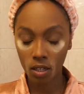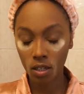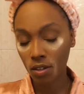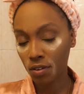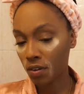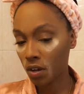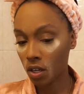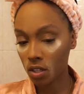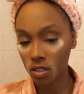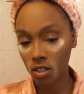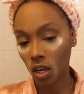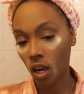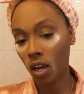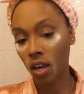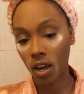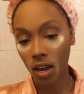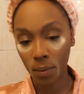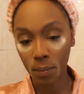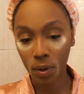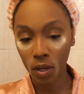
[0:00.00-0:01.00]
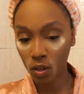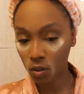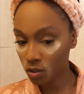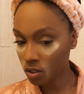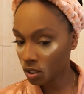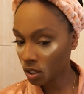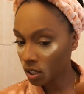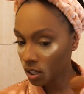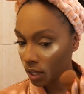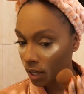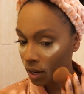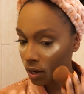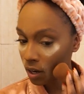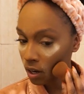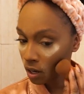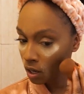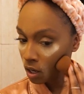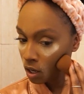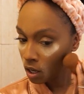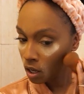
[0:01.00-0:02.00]
You can't see it yet, but you'll see it later.
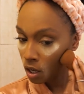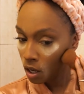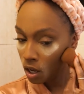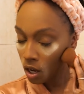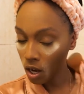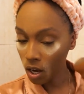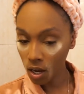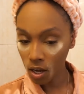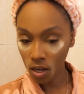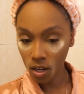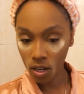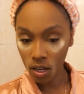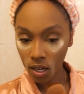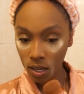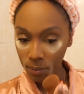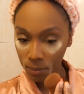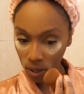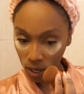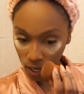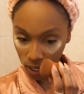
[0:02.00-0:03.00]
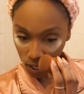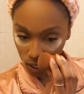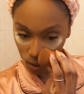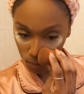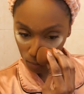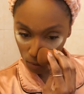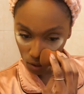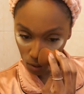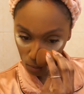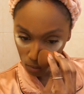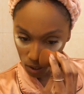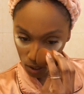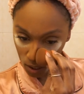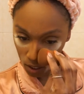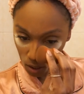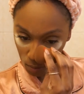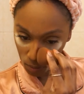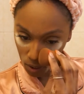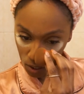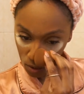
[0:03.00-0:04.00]
I am gonna blend
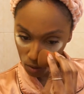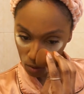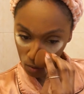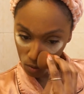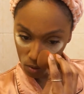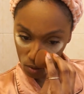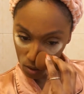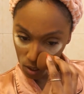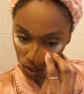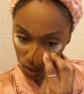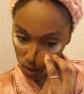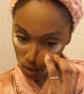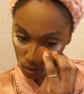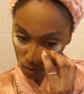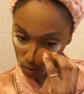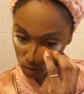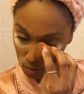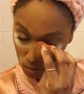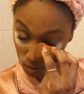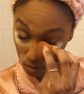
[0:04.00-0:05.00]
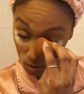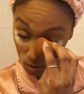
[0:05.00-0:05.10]
out my nose now.